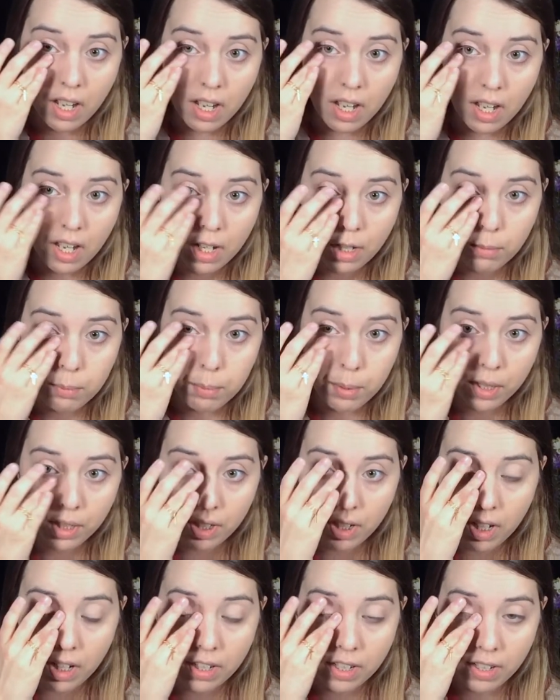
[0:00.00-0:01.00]
and pull
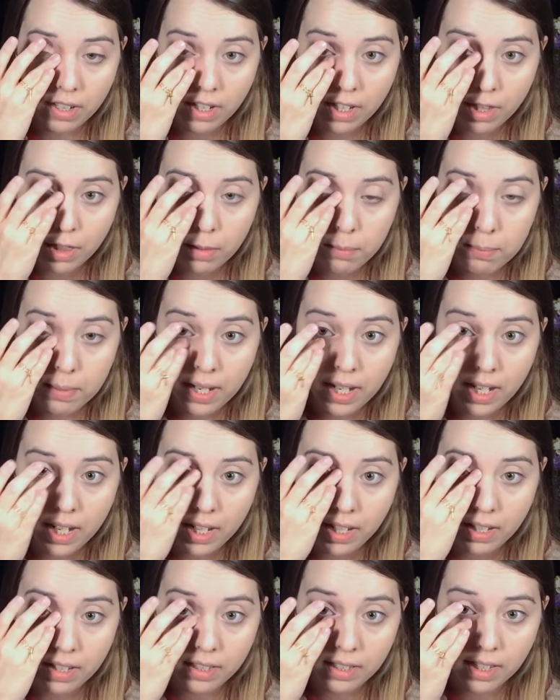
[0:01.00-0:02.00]
it underneath
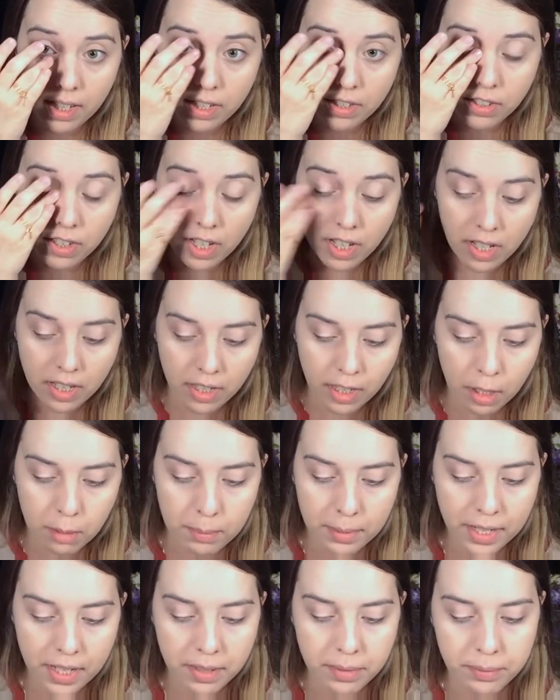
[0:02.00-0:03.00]
my lash line a little
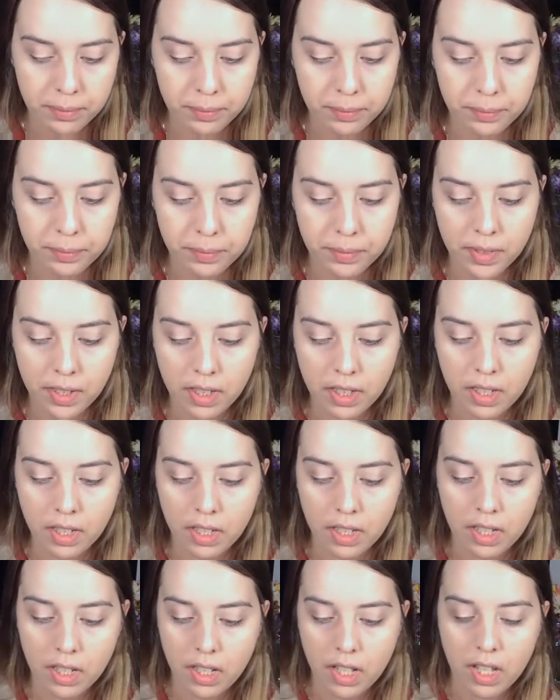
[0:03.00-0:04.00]
bit.
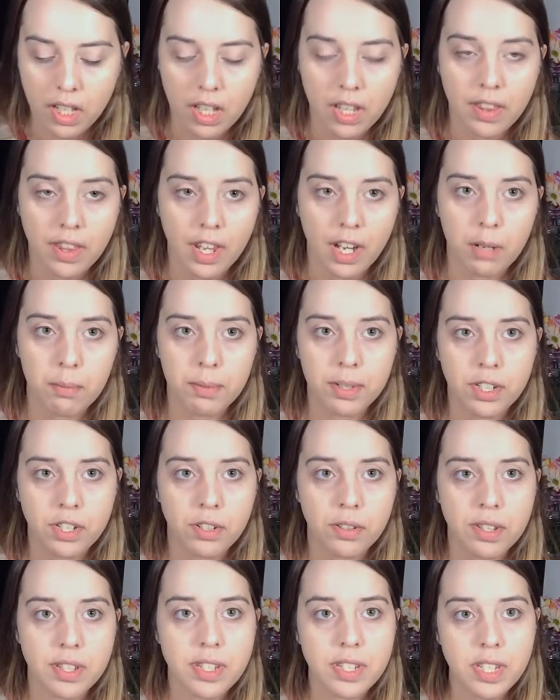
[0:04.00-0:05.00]
Then I'm going to
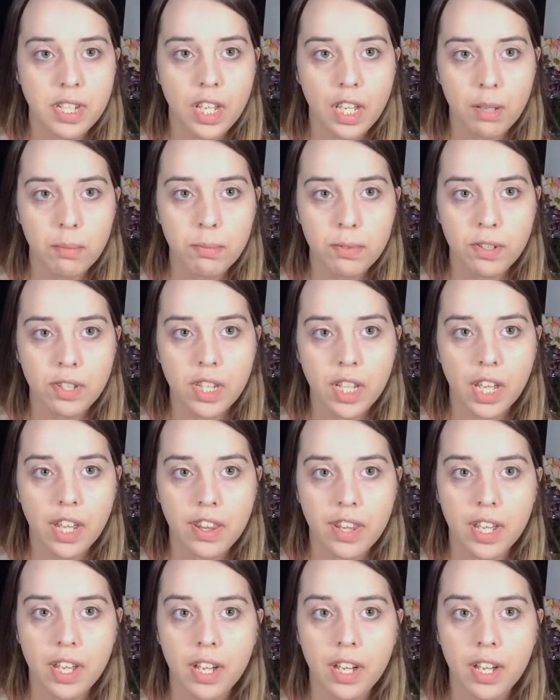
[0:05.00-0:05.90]
do the same to the other